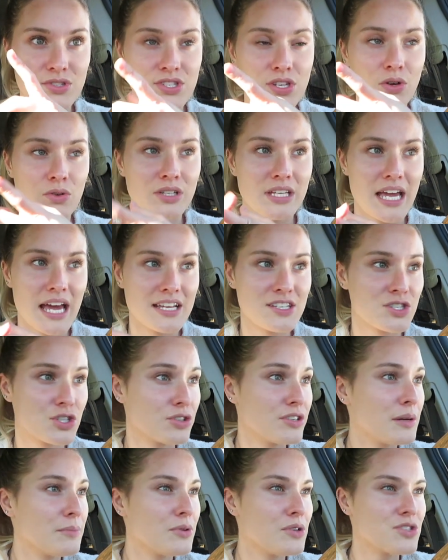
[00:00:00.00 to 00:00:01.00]
So yes,
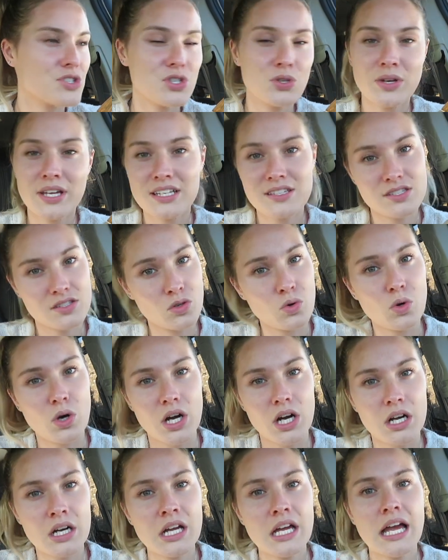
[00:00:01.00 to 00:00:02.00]
your nipples do get
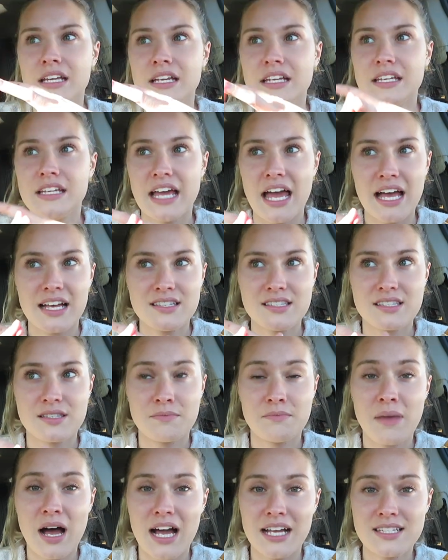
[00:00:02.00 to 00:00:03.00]
sore. Yes,
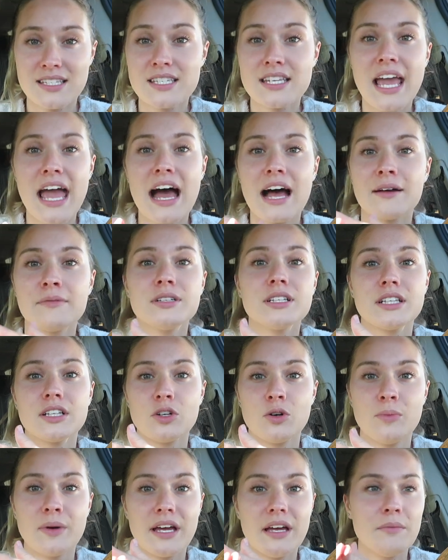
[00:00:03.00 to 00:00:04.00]
mine scabbed a
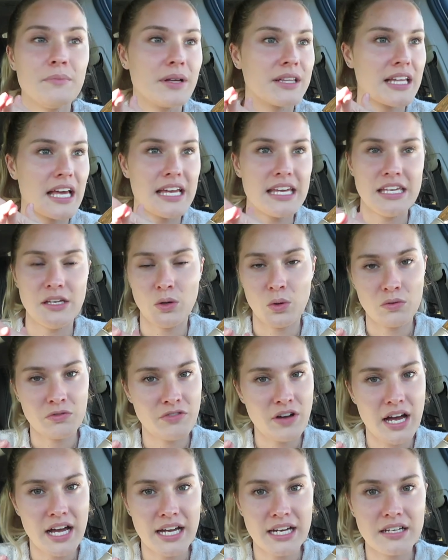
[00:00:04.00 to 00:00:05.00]
little bit, but they healed
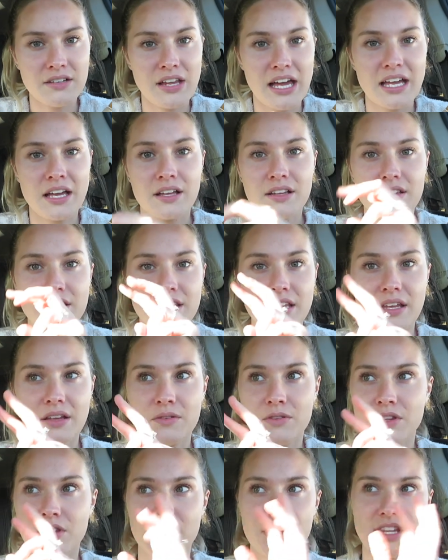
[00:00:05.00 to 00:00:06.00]
fine. Like
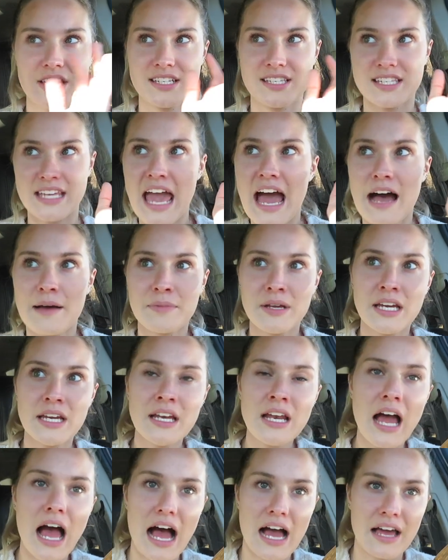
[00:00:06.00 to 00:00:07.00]
the
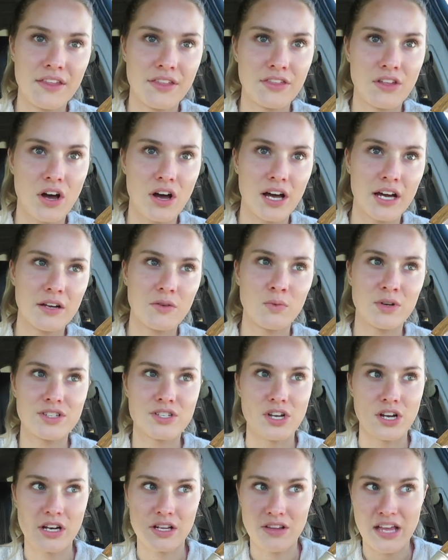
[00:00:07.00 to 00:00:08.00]
scabbing I thought
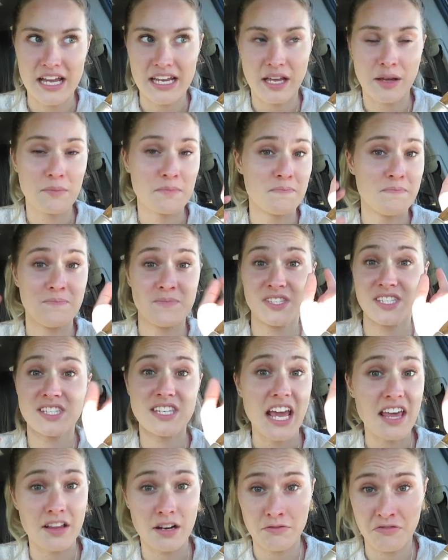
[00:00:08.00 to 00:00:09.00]
was gonna like
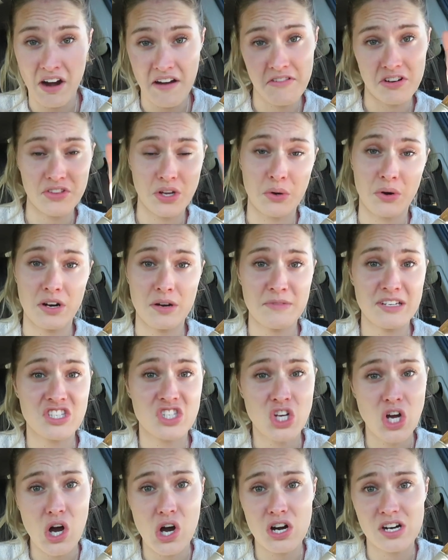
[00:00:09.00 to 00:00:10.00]
stay there forever. There were gonna be
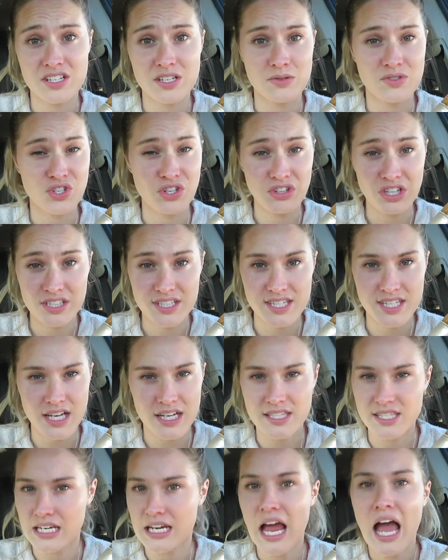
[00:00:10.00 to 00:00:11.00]
scars. It was gonna look
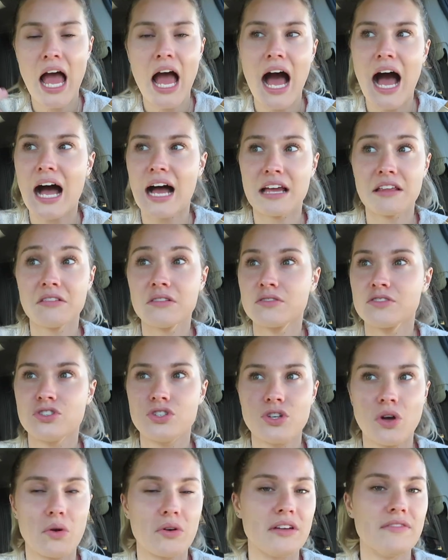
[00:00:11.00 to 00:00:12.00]
disgusting. I
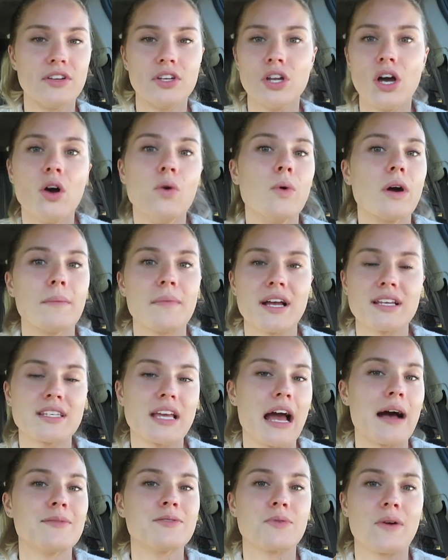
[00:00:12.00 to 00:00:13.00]
don't even know where my
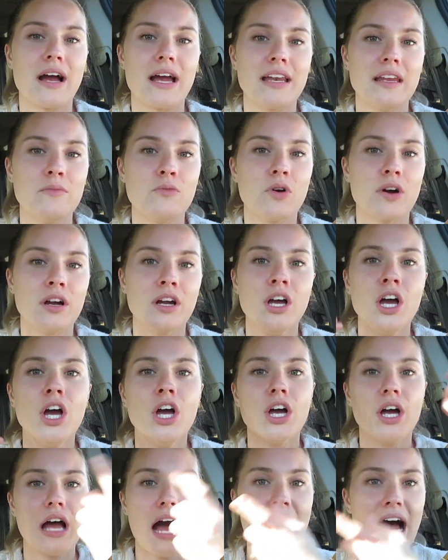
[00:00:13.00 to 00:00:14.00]
scabs were at anymore.
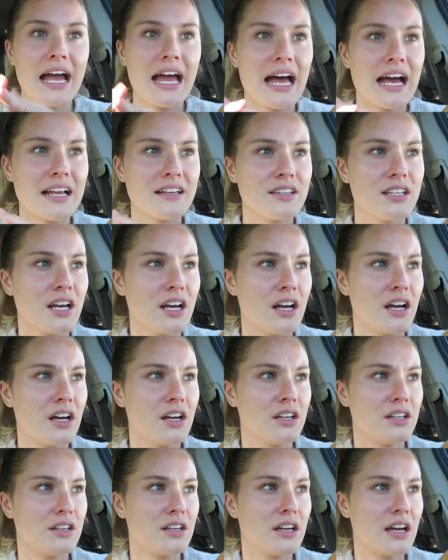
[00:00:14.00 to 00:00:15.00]
I had
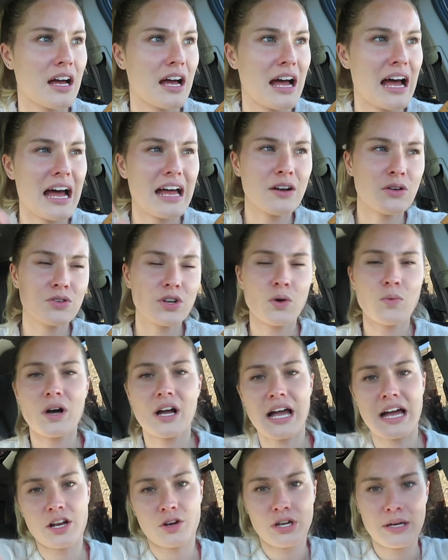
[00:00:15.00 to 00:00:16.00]
I don't know
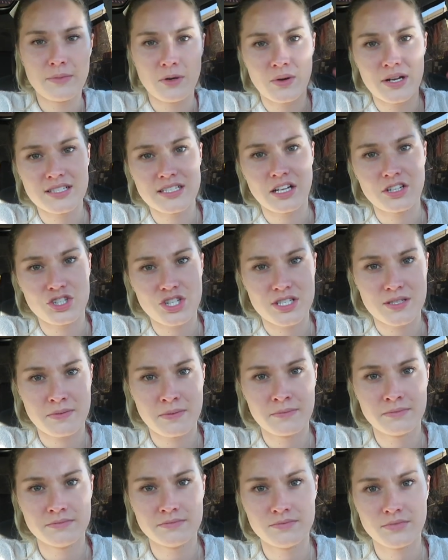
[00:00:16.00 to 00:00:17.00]
what kind of cream it was. I'll just
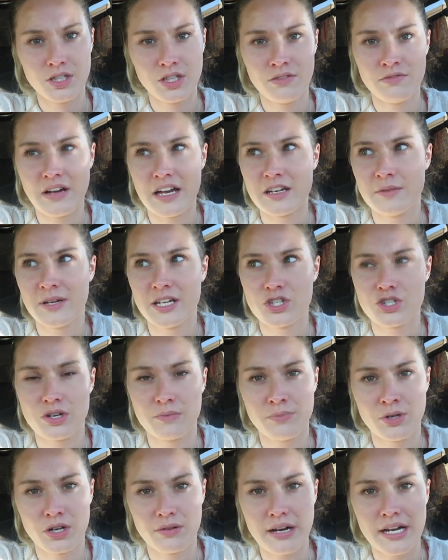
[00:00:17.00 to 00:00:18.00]
find a picture
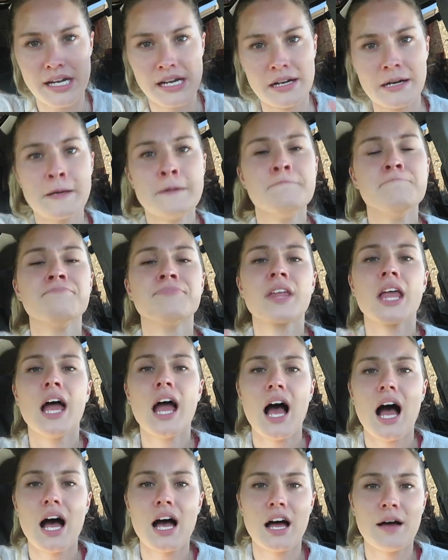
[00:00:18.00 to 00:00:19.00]
and put it right here.
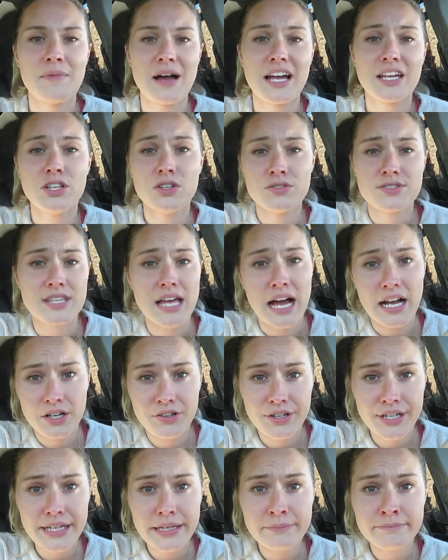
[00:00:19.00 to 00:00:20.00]
I used that
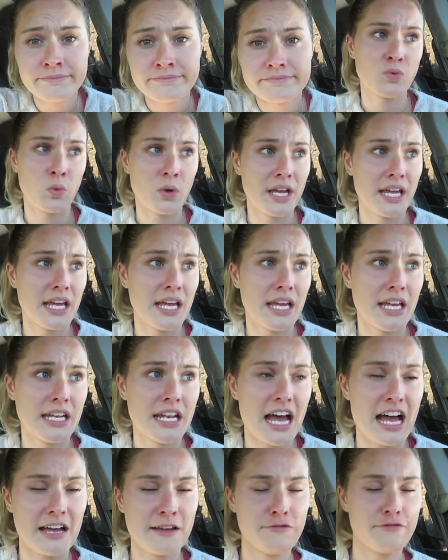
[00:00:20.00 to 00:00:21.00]
cream
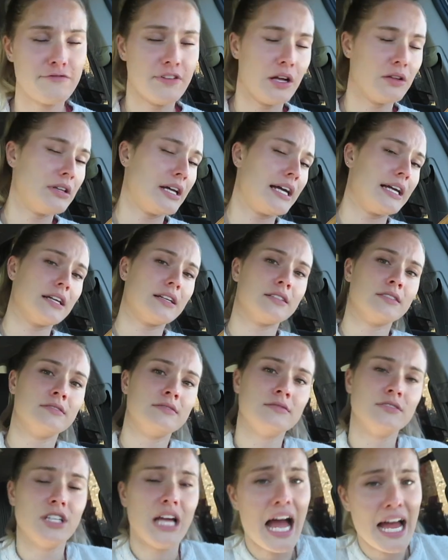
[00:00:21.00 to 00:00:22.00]
when I felt like
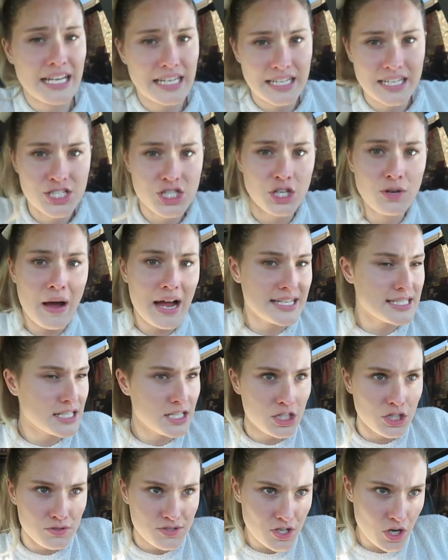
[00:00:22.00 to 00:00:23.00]
I needed to. I
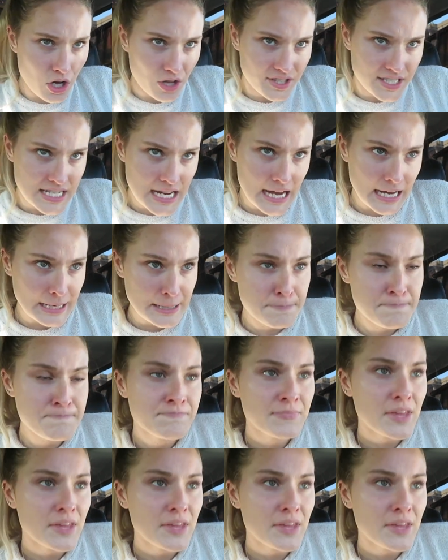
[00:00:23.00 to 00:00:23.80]
didn't use it all the time.